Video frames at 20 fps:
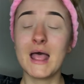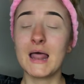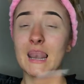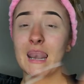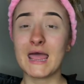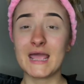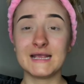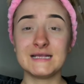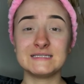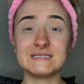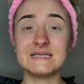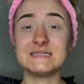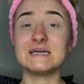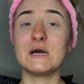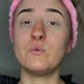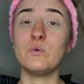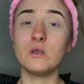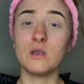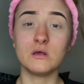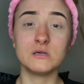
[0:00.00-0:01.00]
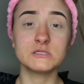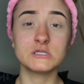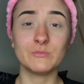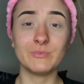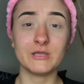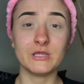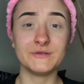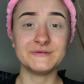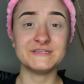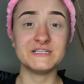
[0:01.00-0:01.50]
Like I said, I will also
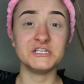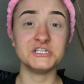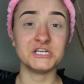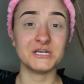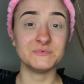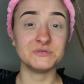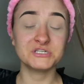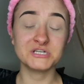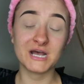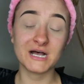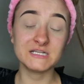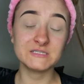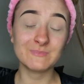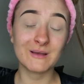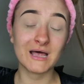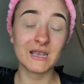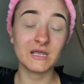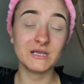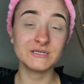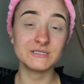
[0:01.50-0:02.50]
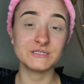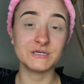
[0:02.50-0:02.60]
be using the James Charles palette,